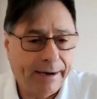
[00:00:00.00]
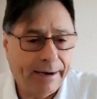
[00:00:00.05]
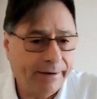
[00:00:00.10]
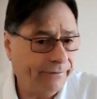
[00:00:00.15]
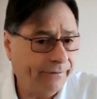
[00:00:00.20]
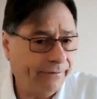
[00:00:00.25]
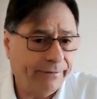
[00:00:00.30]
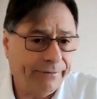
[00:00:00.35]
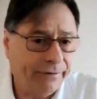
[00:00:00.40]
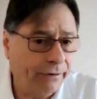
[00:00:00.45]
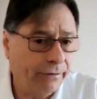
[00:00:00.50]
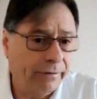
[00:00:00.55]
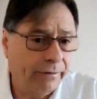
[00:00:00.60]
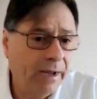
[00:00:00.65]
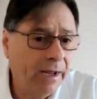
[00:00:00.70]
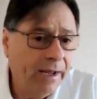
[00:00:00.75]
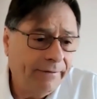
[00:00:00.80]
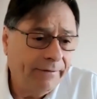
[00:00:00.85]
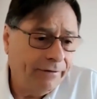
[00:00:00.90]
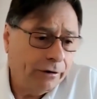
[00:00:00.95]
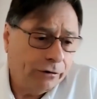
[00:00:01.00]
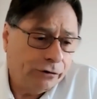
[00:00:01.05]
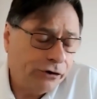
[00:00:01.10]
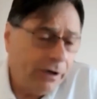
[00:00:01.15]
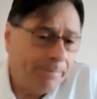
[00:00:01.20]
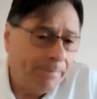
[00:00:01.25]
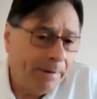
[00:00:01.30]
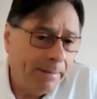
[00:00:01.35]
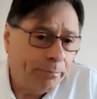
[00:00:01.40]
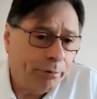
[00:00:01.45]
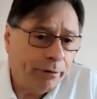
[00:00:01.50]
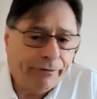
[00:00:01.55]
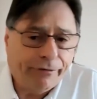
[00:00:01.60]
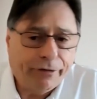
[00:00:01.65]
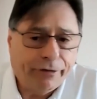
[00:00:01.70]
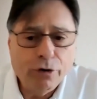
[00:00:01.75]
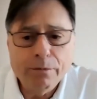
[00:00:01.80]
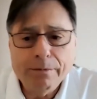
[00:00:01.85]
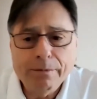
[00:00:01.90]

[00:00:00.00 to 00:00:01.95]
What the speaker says: If you're shipping perfume,